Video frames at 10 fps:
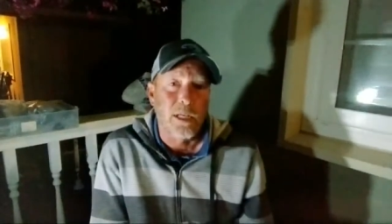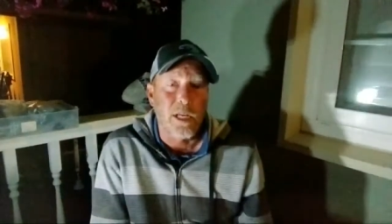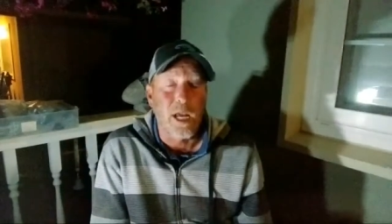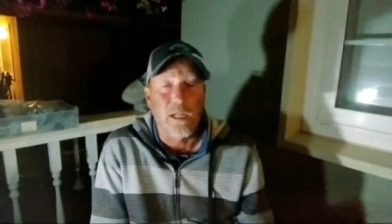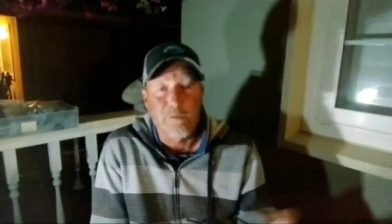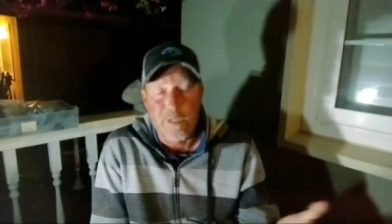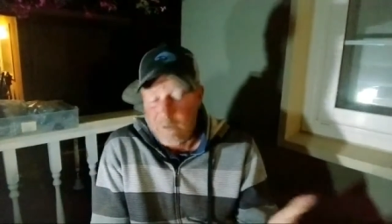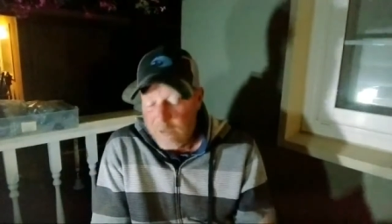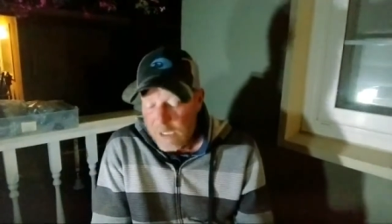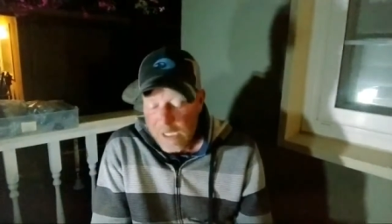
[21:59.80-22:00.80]
Yeah, let me get.
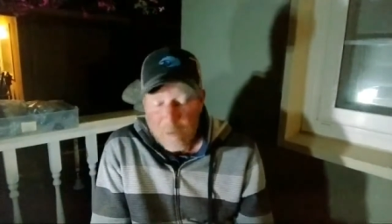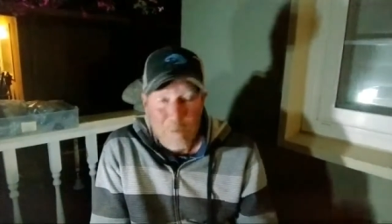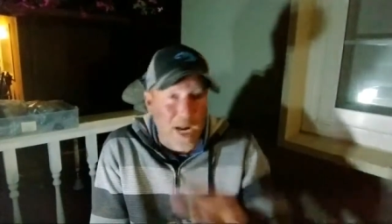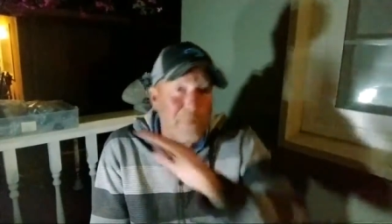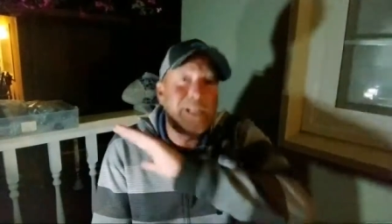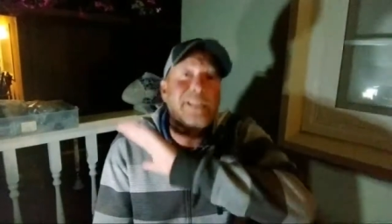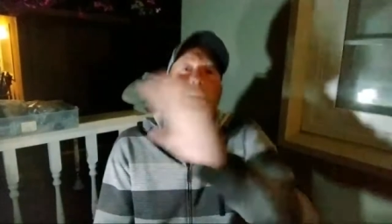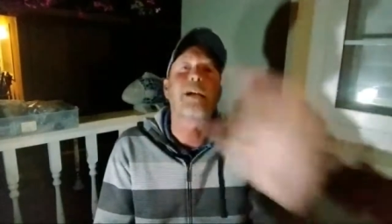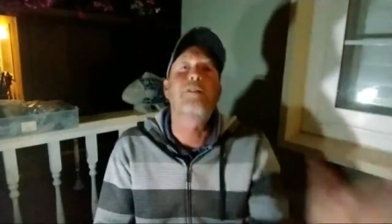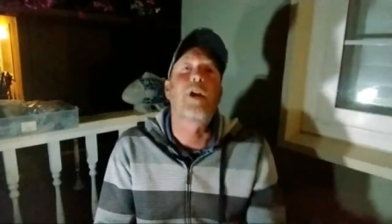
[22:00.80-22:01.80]
But I'm getting
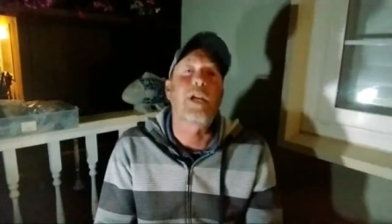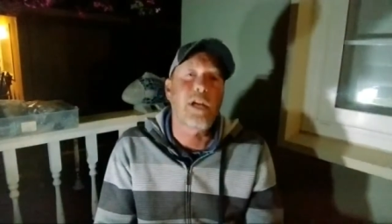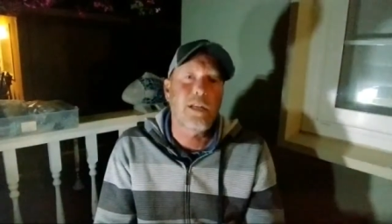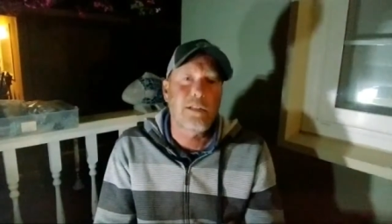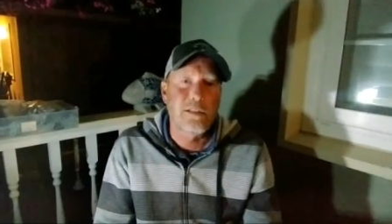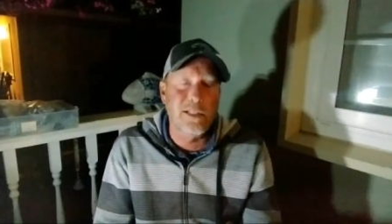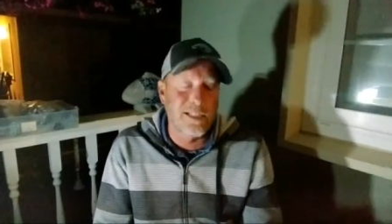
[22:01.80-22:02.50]
sidetracked, guys,